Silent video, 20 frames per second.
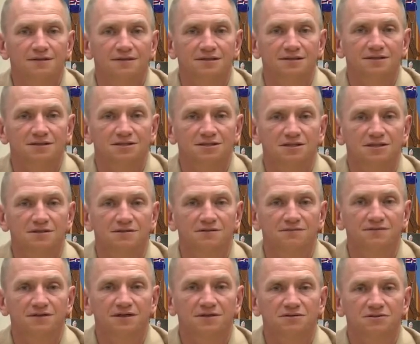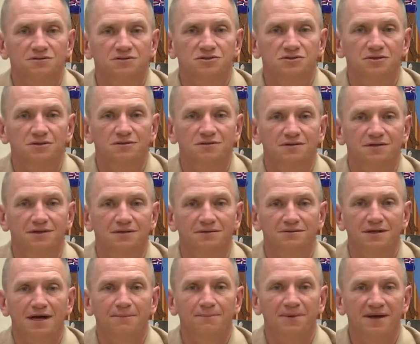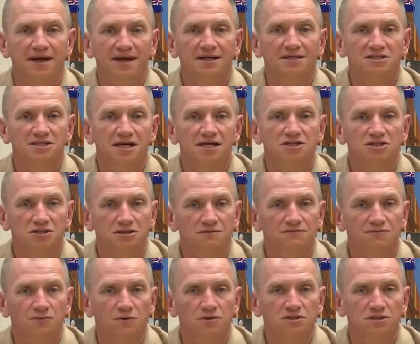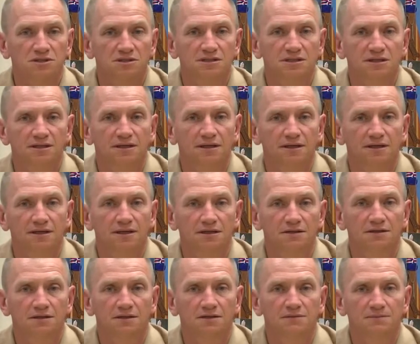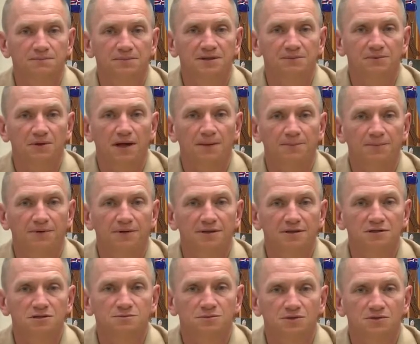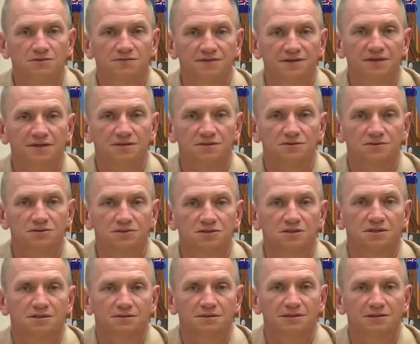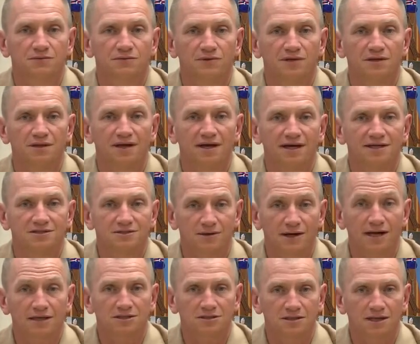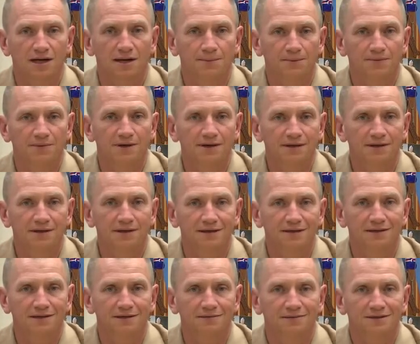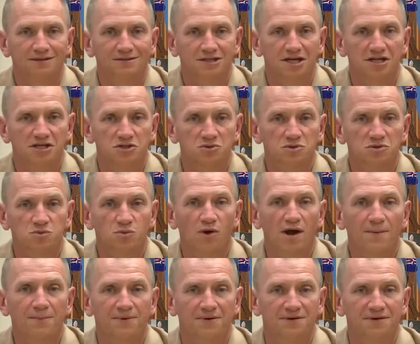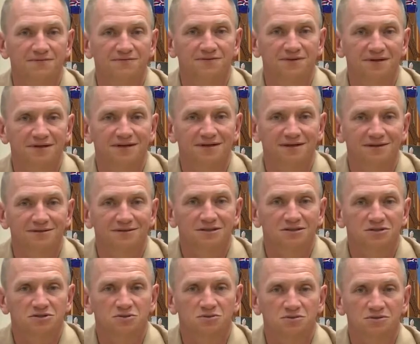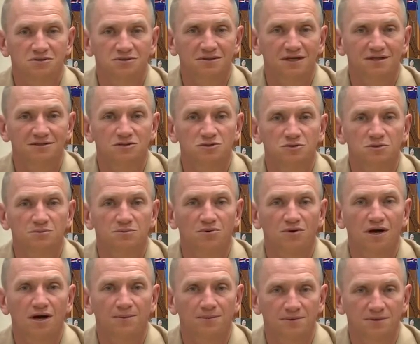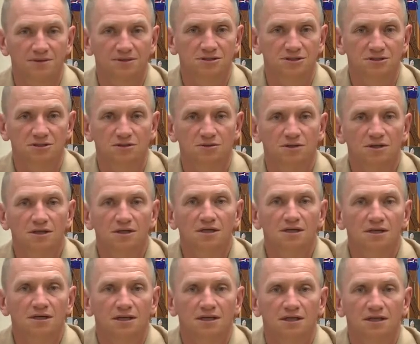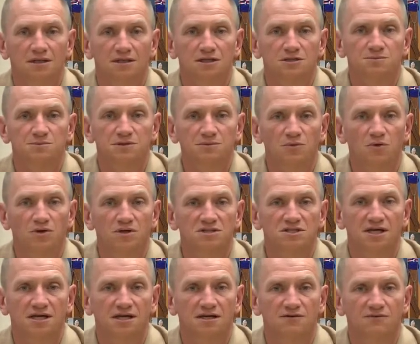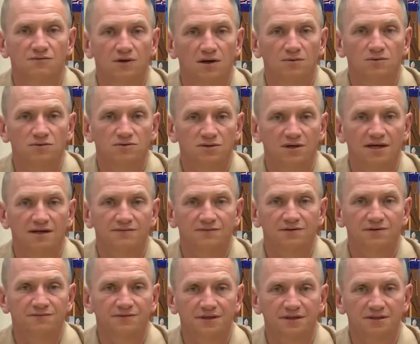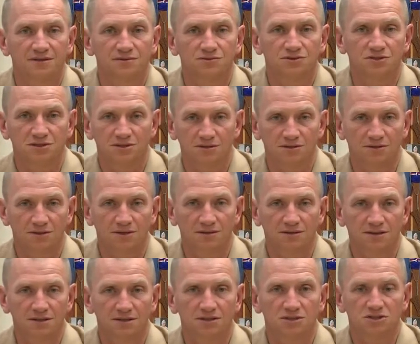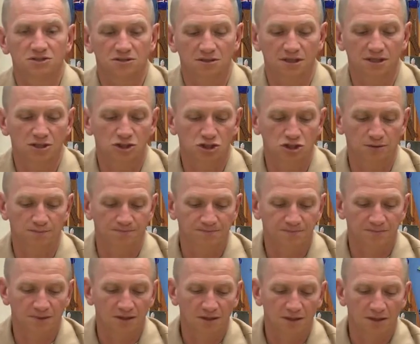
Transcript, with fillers: because uh, the vehicles are uh, not paying attention, unfortunately, and uh, people operating these motor vehicles need to realize they're actually operating a uh, dangerous weapon if they uh, do, do not do it properly. So uh, let's be more attentive while we're driving our vehicles here on the installation.